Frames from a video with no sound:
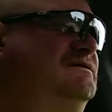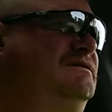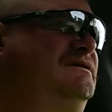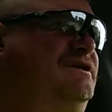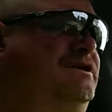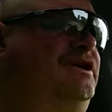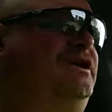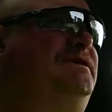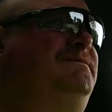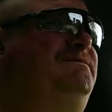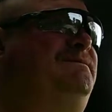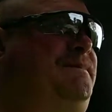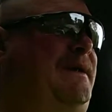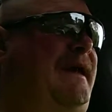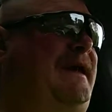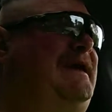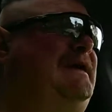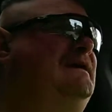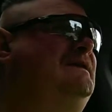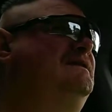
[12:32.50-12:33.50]
good
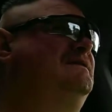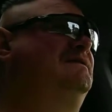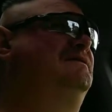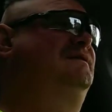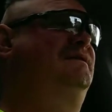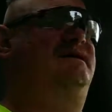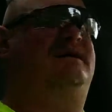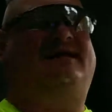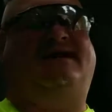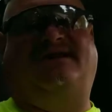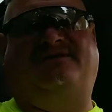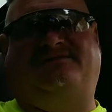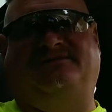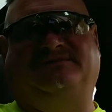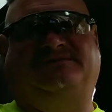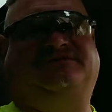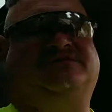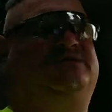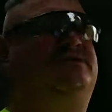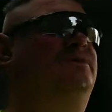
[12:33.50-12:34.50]
paint. And I got it from
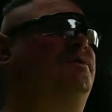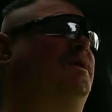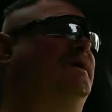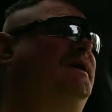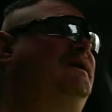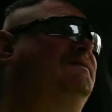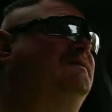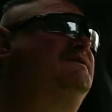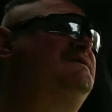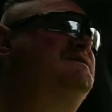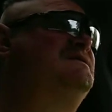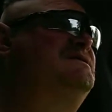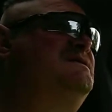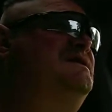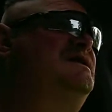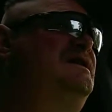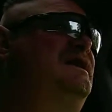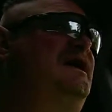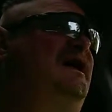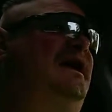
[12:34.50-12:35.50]
Sherwin-Williams.
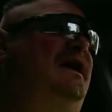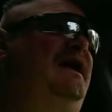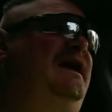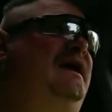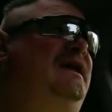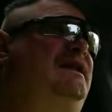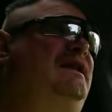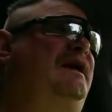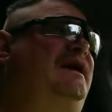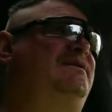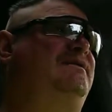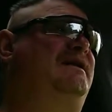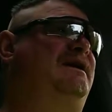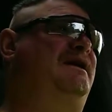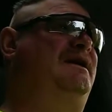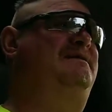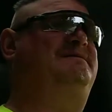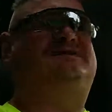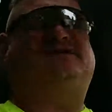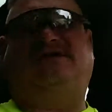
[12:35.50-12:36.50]
And
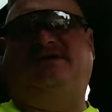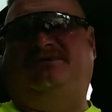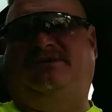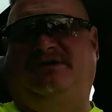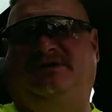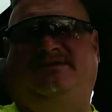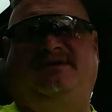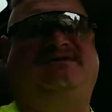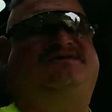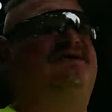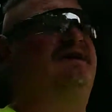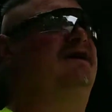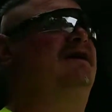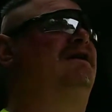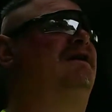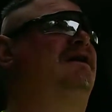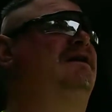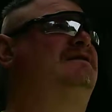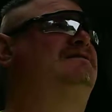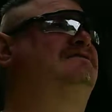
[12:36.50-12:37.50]
I'm just going to put them in the front
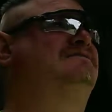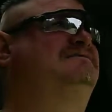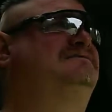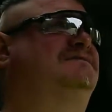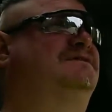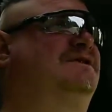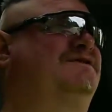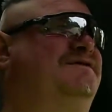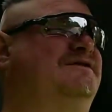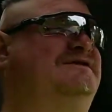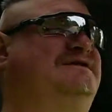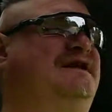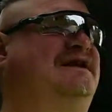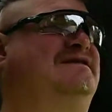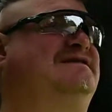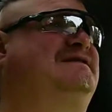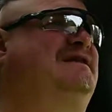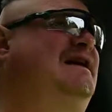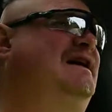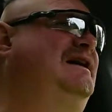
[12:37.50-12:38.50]
yard for sale
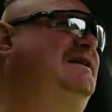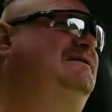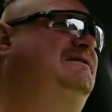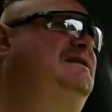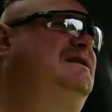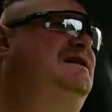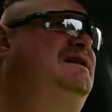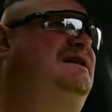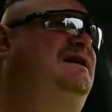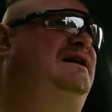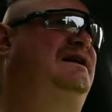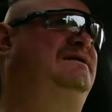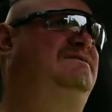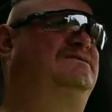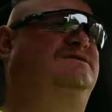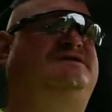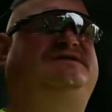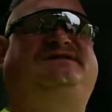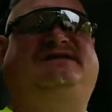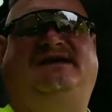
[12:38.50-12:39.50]
sign, and
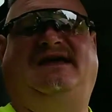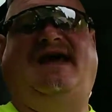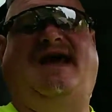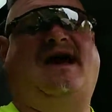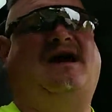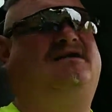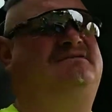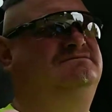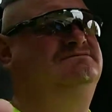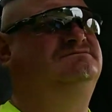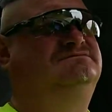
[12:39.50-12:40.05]
we'll see how,